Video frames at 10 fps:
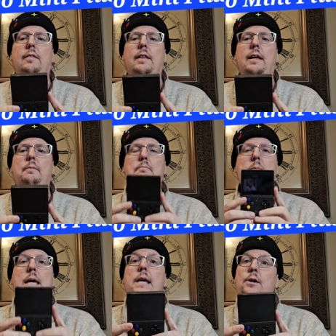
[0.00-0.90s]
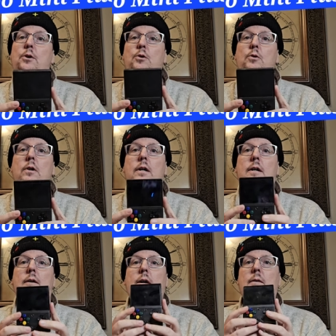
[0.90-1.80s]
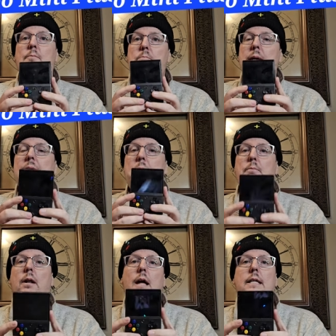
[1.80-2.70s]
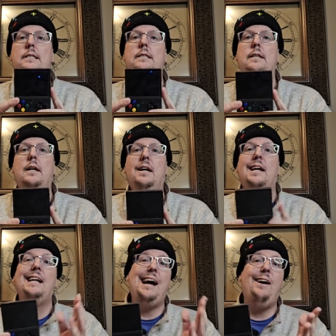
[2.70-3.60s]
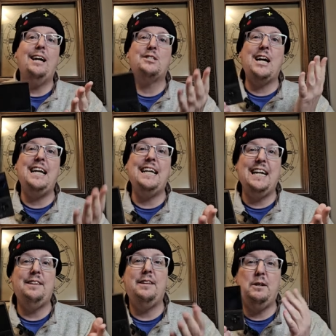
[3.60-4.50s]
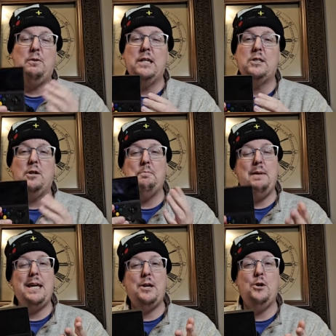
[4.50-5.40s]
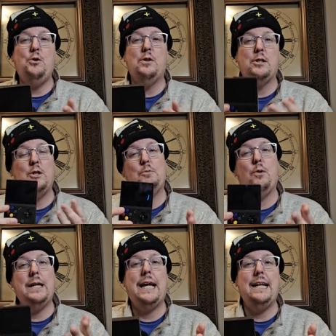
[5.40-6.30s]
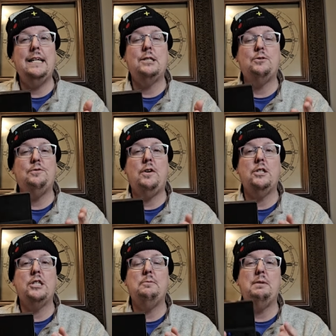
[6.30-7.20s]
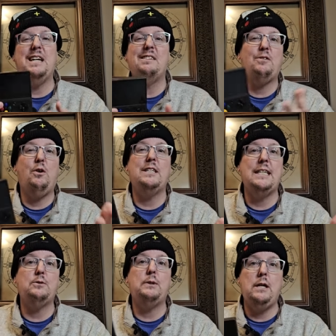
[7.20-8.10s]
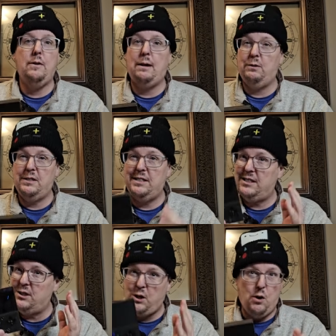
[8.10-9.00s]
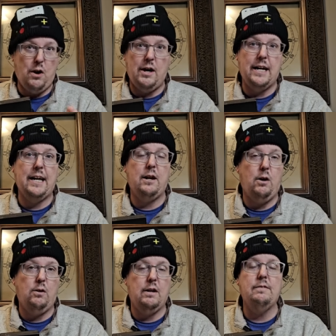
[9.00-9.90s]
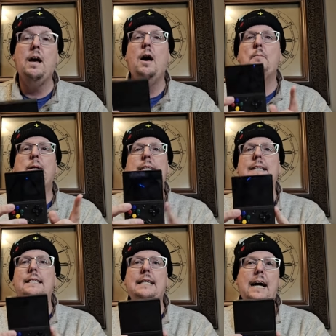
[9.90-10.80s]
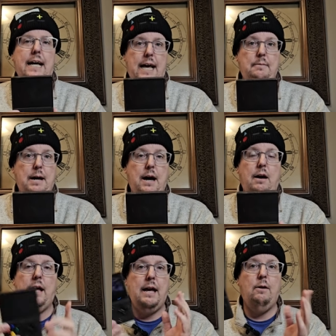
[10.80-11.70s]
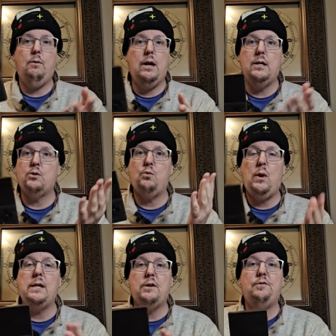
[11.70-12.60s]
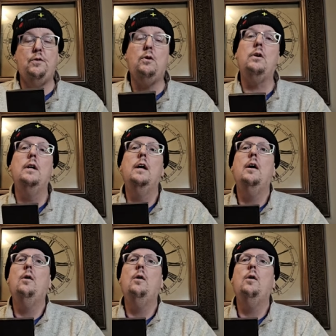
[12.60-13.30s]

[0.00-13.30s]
the Miyoo Mini Plus. Now, I tried to get the original Miyoo, the 2.8-inch version, but of course, as we know, that was so hard to get a hold of. But then this guy came out and was wonderful.